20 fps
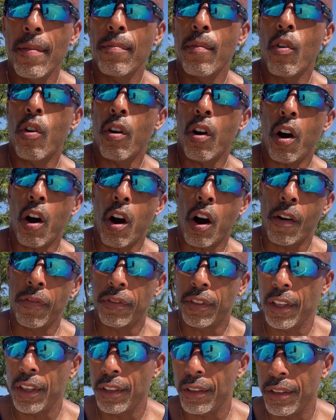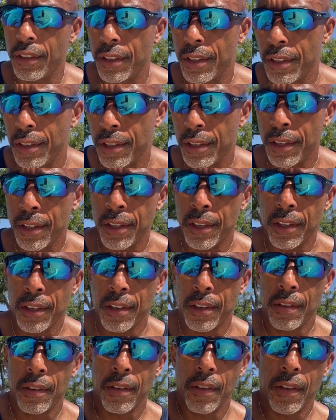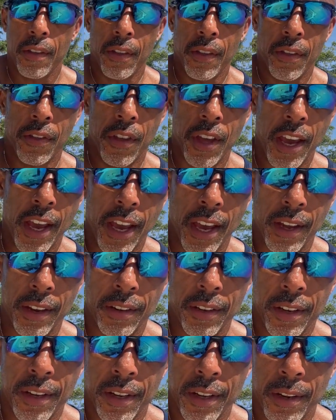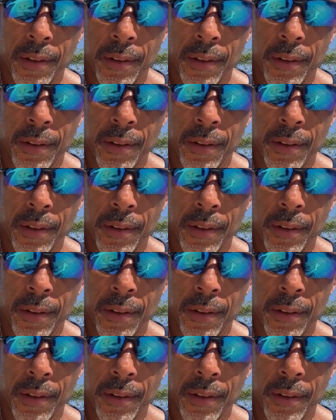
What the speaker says: more often than